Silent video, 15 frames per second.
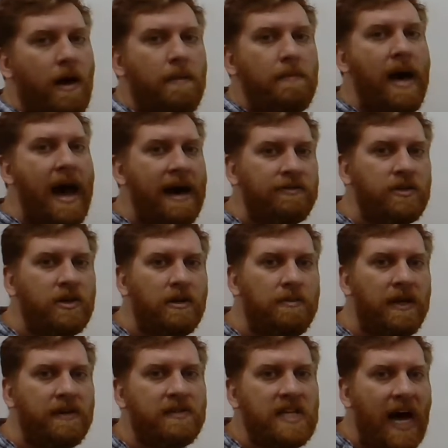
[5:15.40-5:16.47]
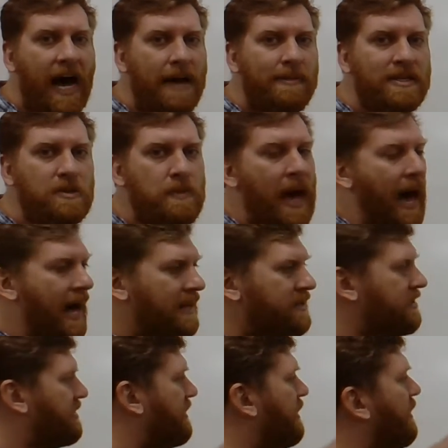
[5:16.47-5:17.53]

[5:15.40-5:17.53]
But after a bit of time has passed,